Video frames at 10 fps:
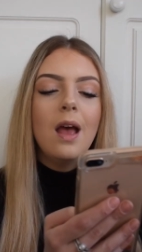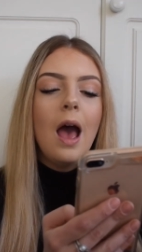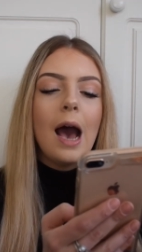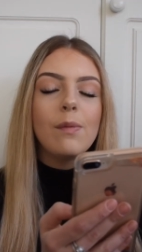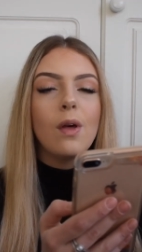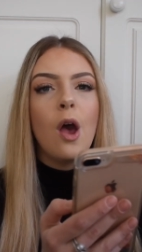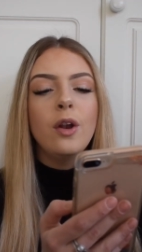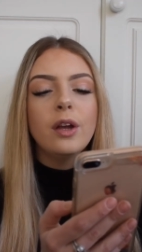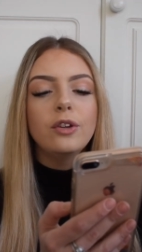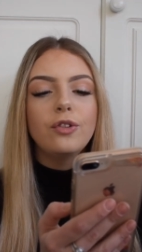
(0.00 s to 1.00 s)
I'm
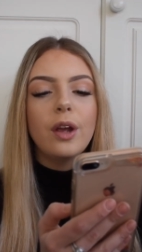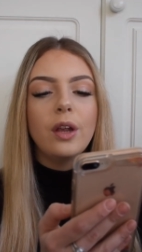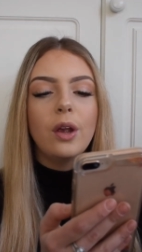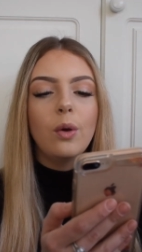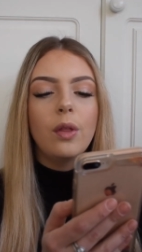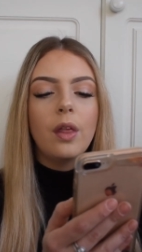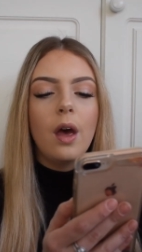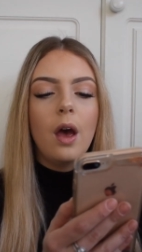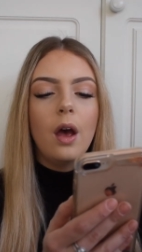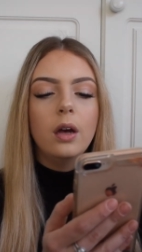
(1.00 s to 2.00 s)
only going to show you
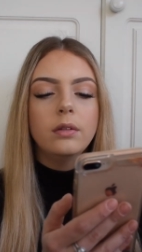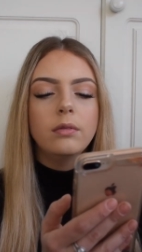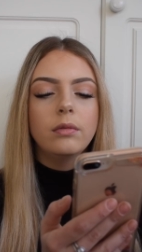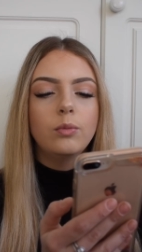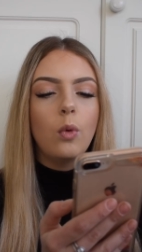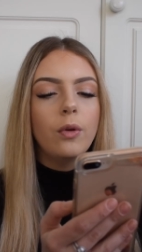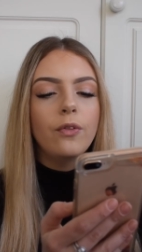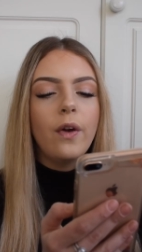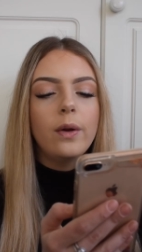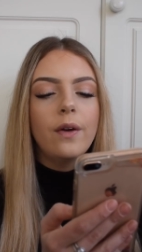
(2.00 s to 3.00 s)
the one
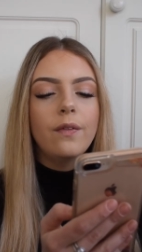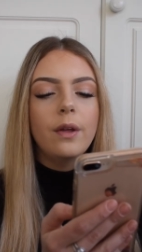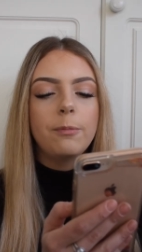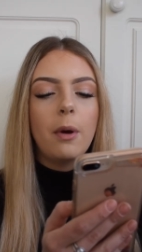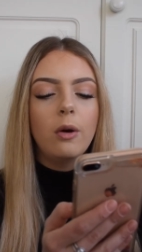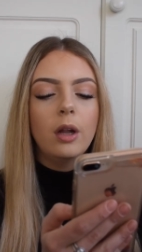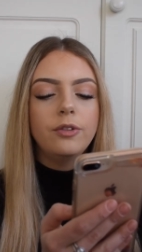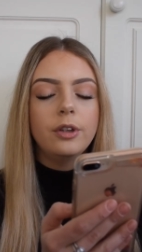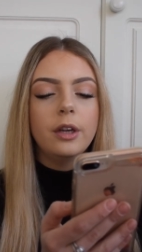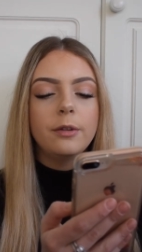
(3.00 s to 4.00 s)
photo of the polo
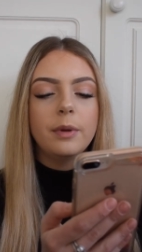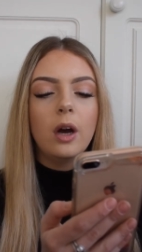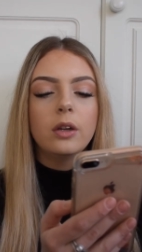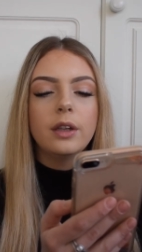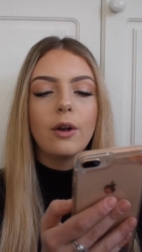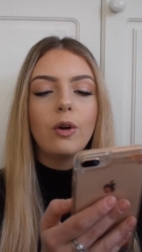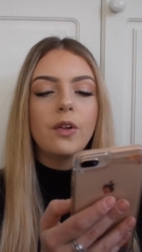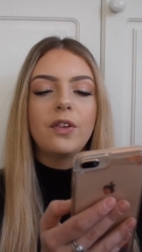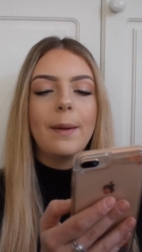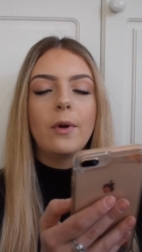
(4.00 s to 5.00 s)
shirts because they're all the
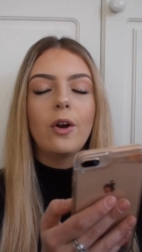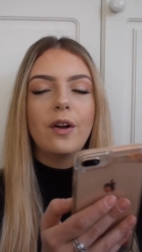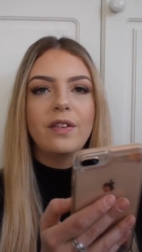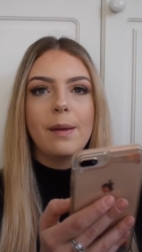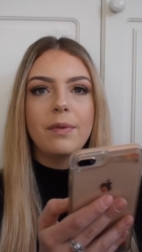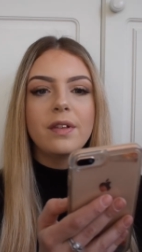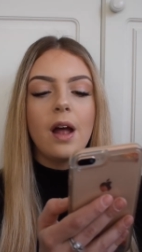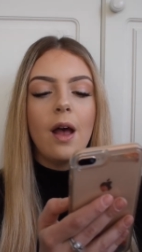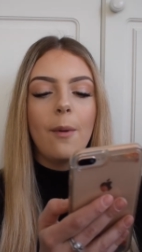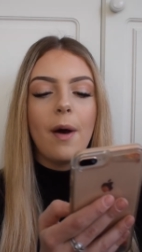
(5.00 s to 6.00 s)
same colour and same
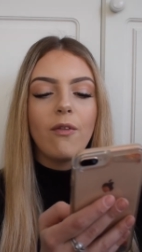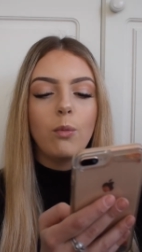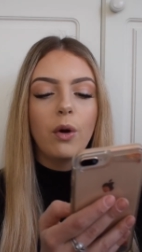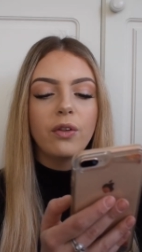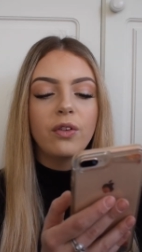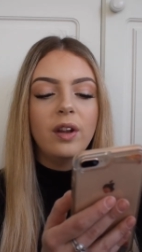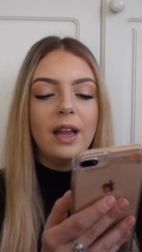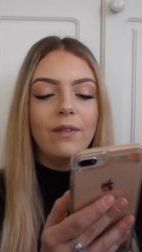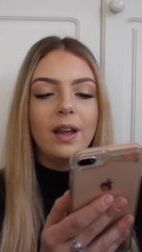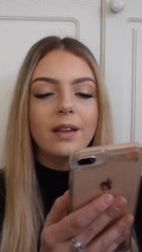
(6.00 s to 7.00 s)
style, apart from one's
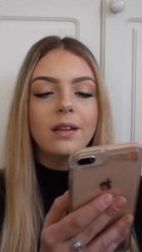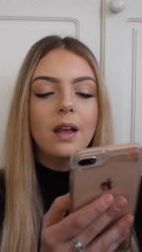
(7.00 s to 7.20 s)
sleeveless